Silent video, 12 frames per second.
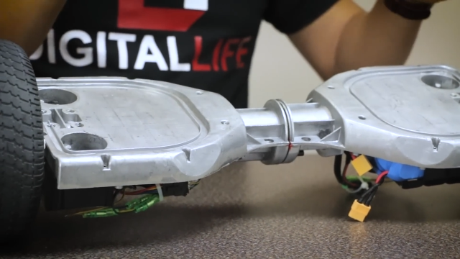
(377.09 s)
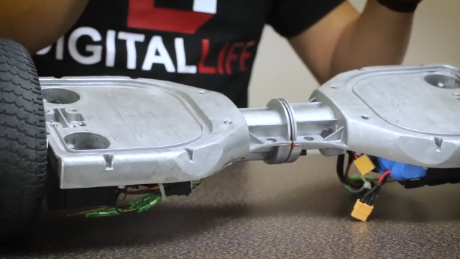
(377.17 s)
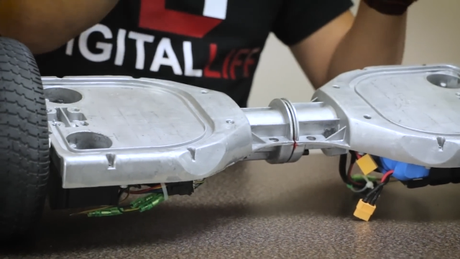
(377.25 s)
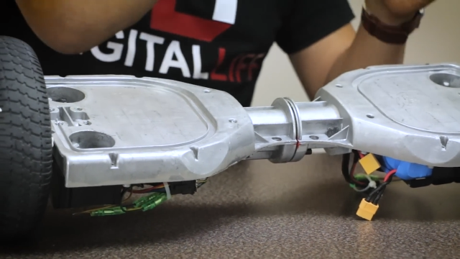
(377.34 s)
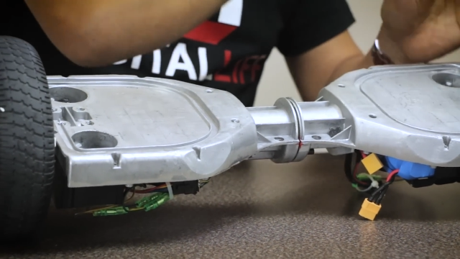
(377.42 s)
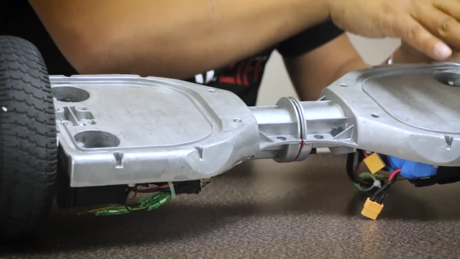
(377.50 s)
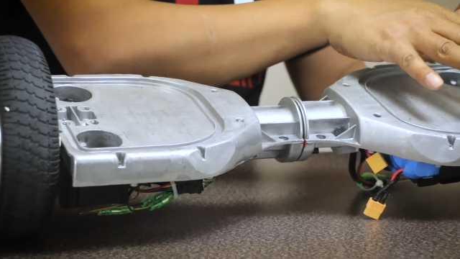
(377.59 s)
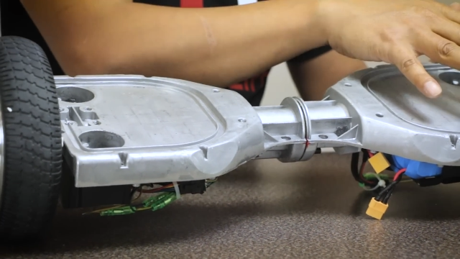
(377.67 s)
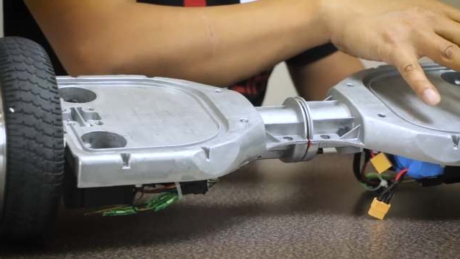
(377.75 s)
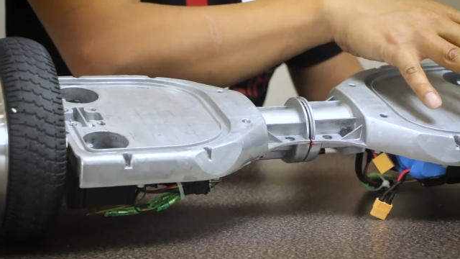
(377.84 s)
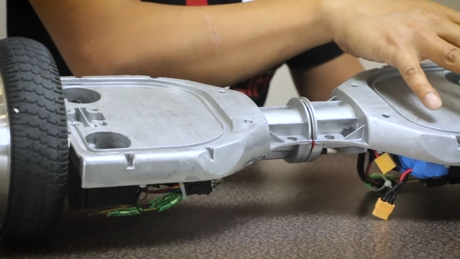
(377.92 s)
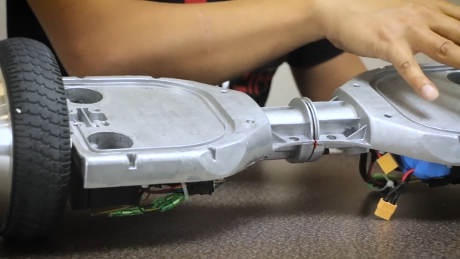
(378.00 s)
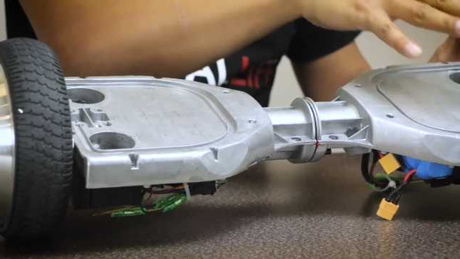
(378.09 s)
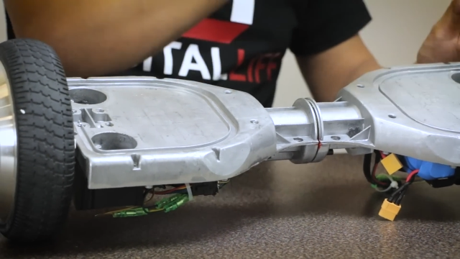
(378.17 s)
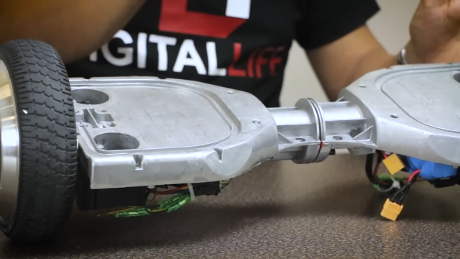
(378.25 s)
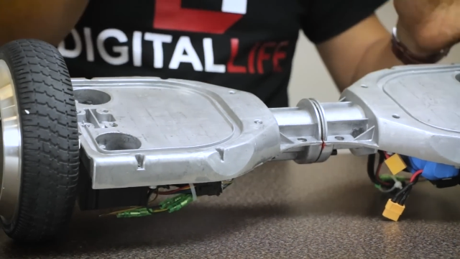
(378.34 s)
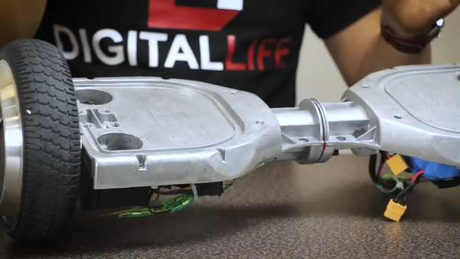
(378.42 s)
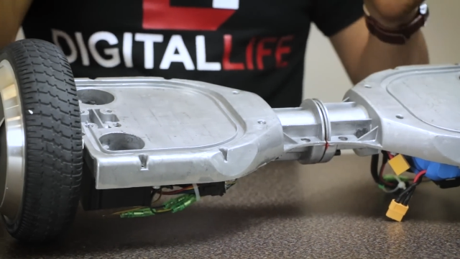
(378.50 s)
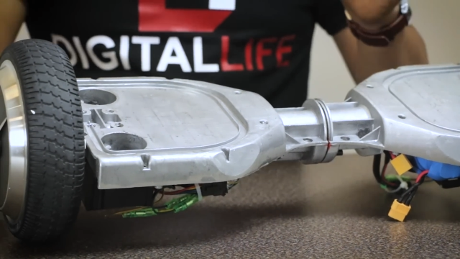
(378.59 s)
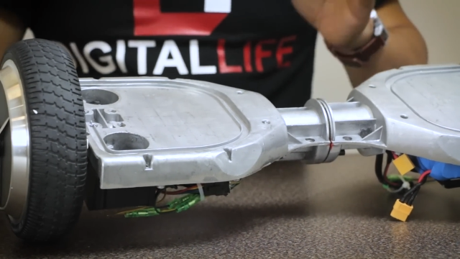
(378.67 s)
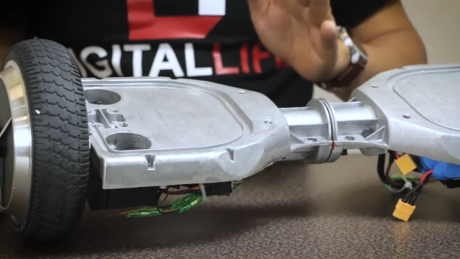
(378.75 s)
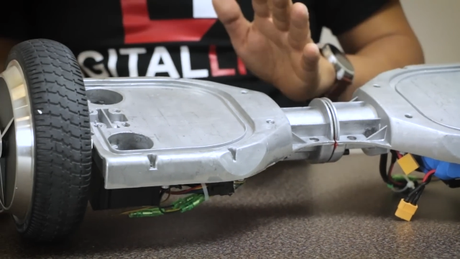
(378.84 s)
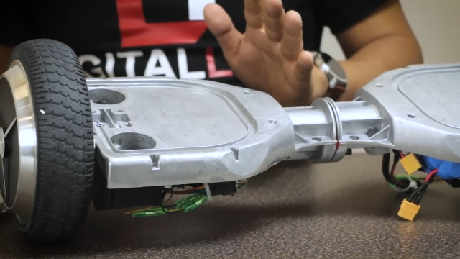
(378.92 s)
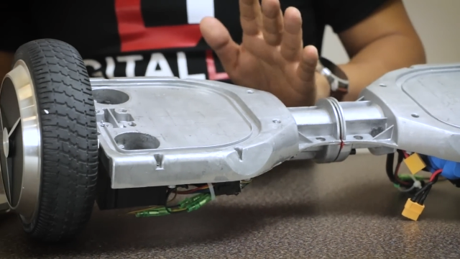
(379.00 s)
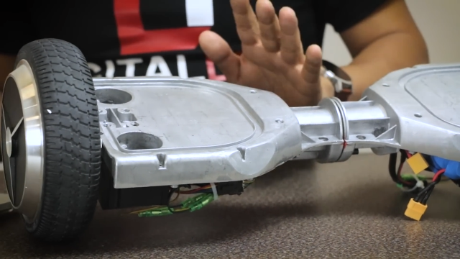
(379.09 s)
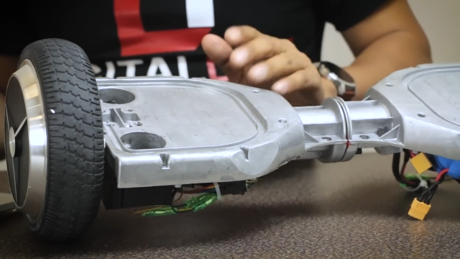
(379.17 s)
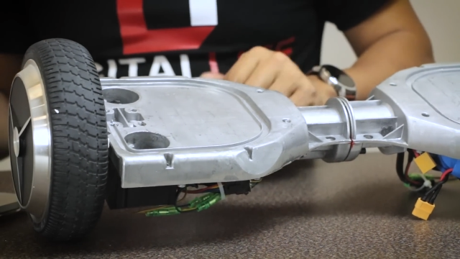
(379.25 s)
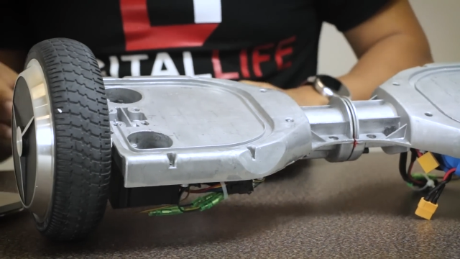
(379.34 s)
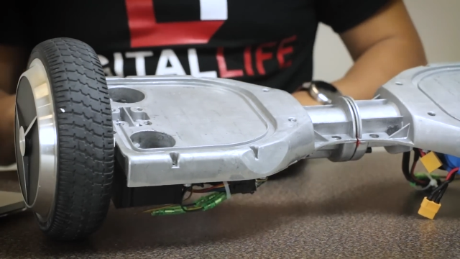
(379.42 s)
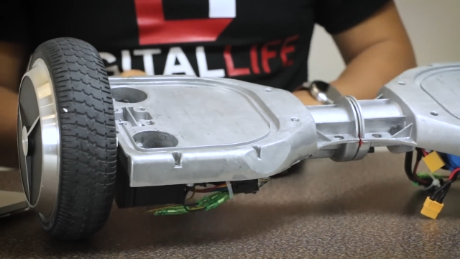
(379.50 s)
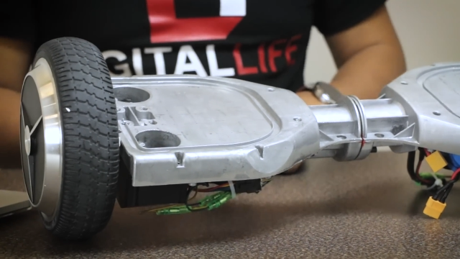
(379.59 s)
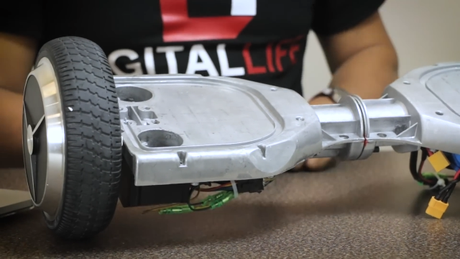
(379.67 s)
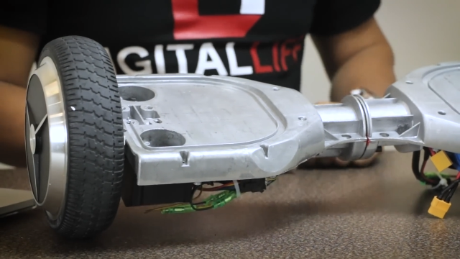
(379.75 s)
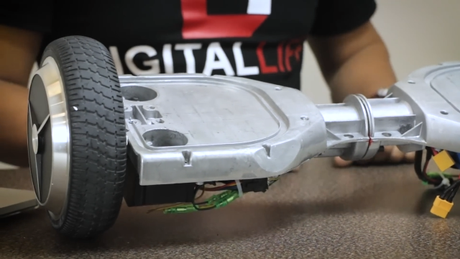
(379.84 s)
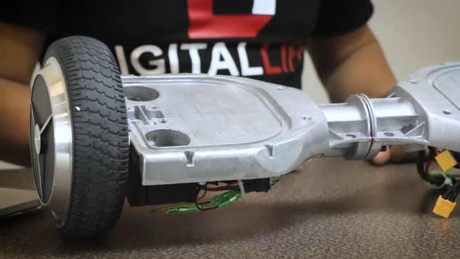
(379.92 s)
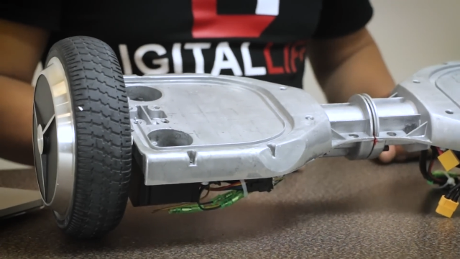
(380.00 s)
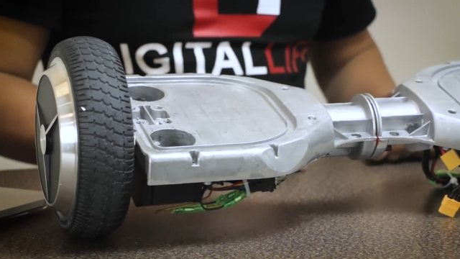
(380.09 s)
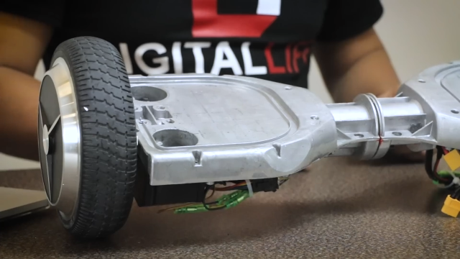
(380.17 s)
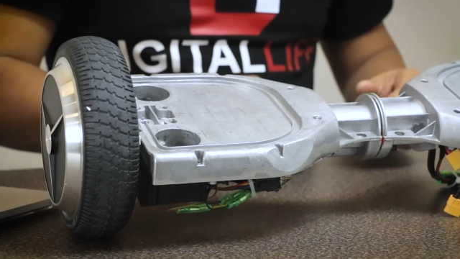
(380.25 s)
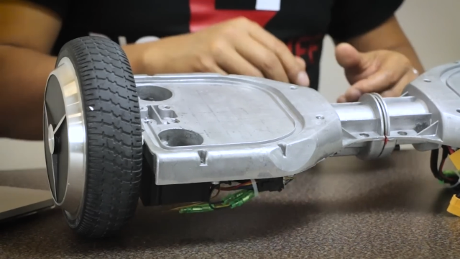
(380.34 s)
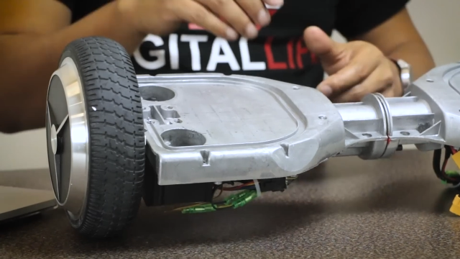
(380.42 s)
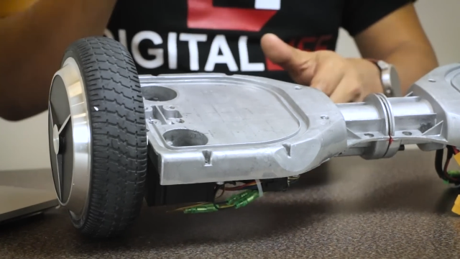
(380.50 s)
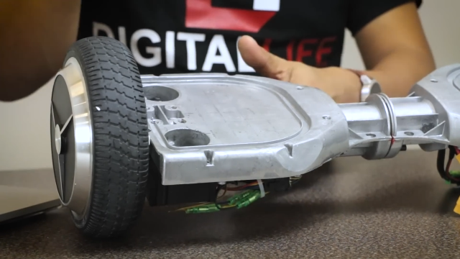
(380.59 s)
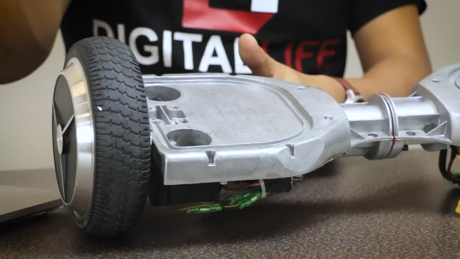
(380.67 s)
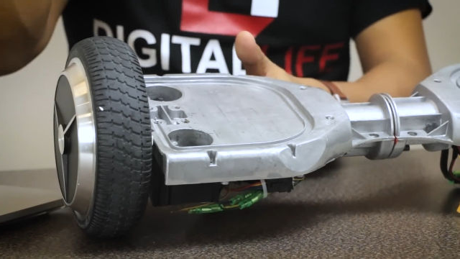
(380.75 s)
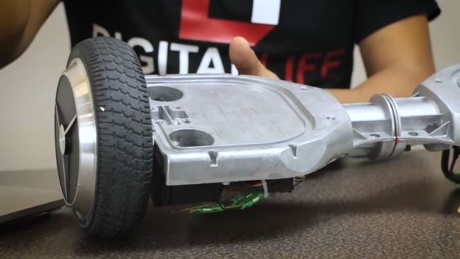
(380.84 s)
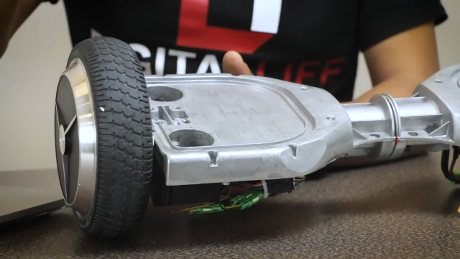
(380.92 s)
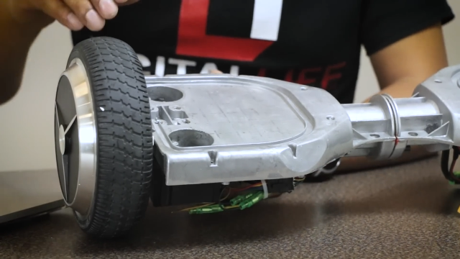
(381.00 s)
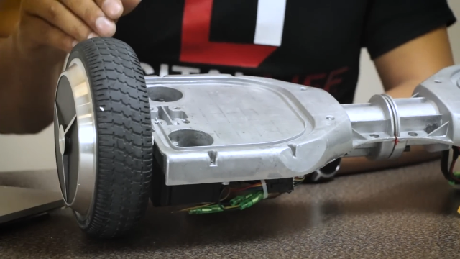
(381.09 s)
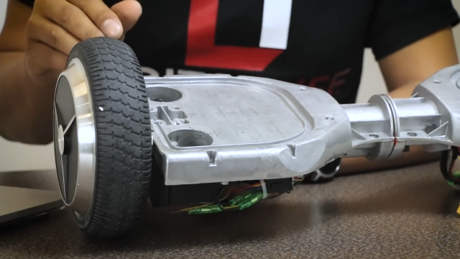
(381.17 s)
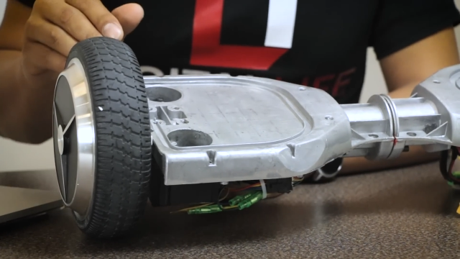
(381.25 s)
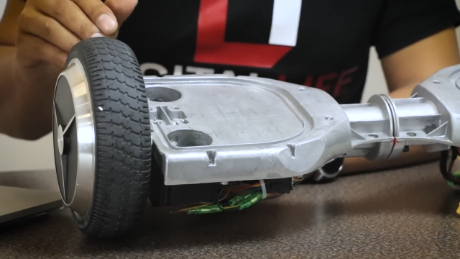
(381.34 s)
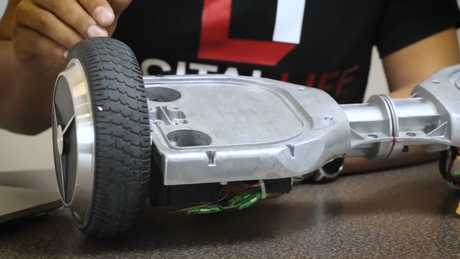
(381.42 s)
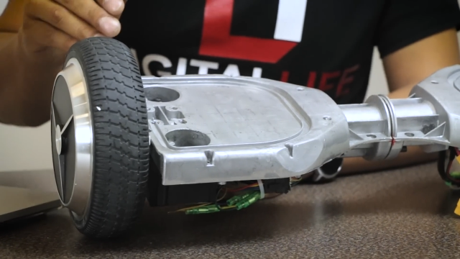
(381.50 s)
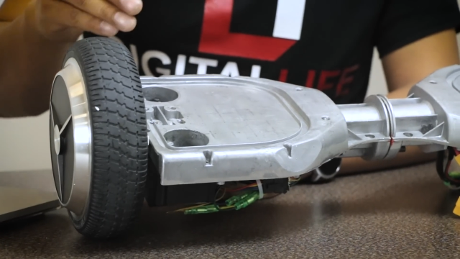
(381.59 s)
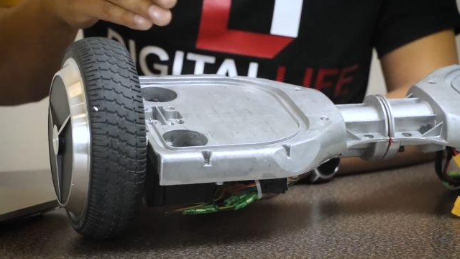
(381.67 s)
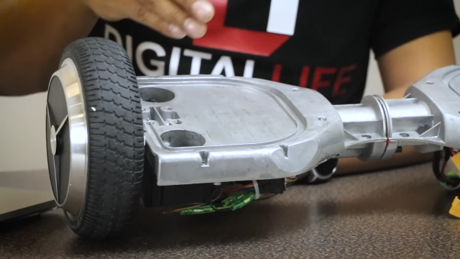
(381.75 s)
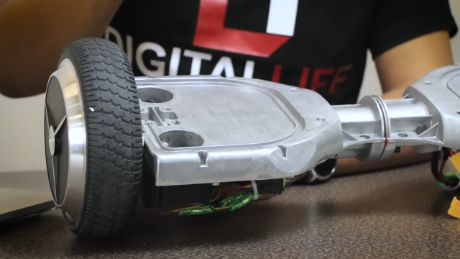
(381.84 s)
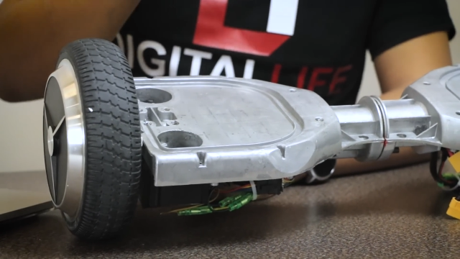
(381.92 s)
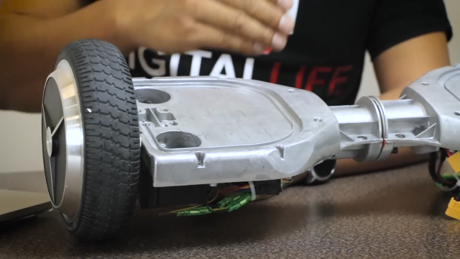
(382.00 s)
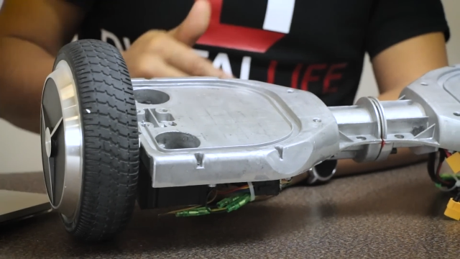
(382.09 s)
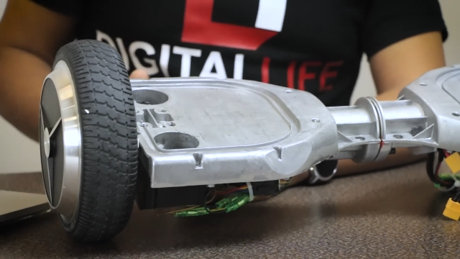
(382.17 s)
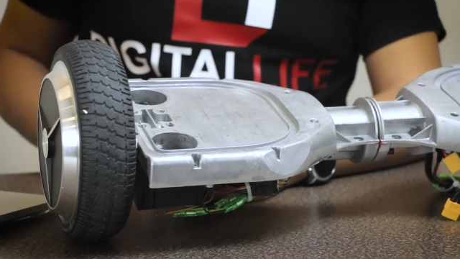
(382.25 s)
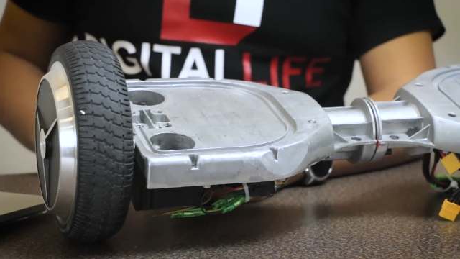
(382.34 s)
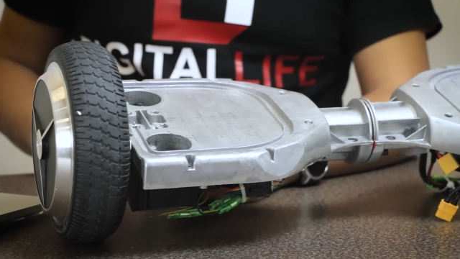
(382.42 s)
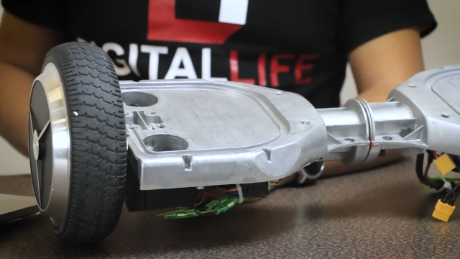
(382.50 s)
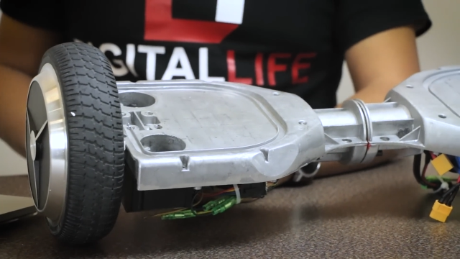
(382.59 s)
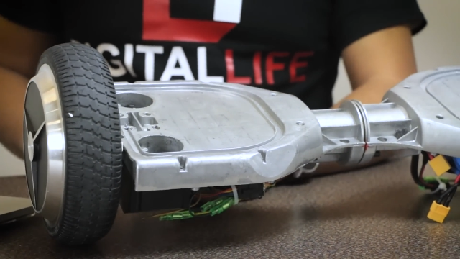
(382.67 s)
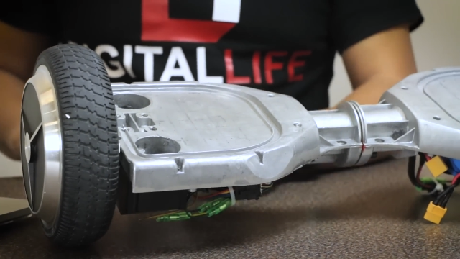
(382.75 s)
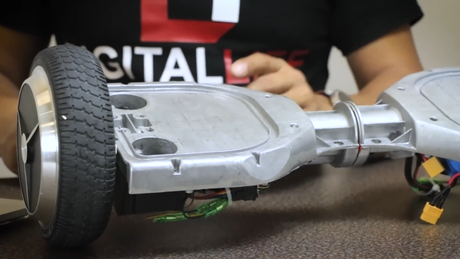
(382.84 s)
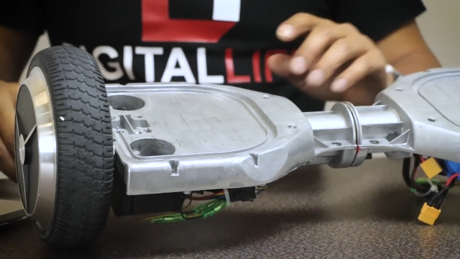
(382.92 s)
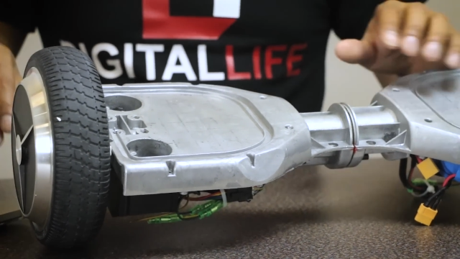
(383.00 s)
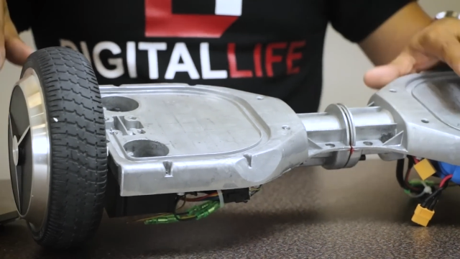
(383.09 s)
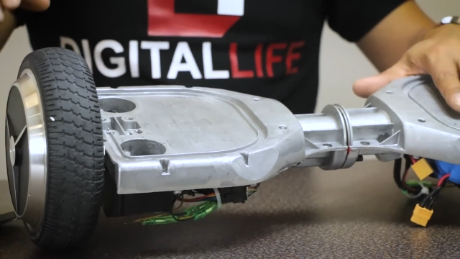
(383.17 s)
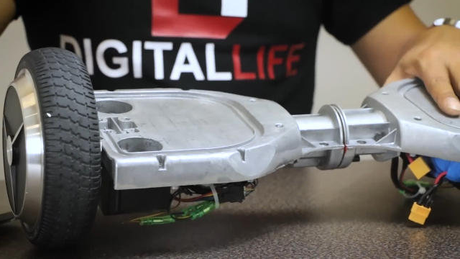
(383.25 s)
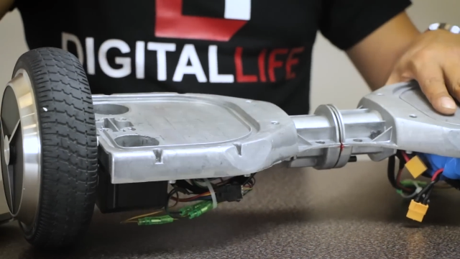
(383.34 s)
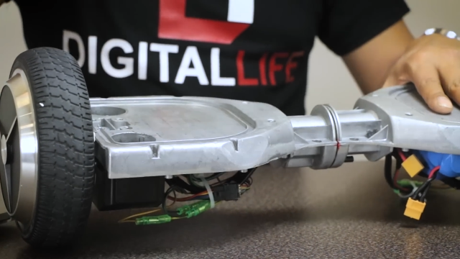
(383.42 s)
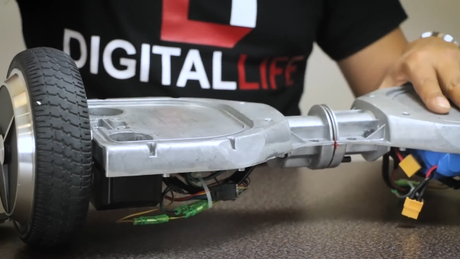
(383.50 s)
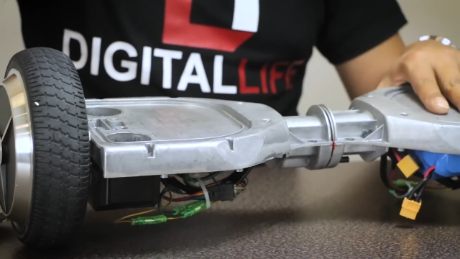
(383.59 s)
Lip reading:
[unreadable: no face in view]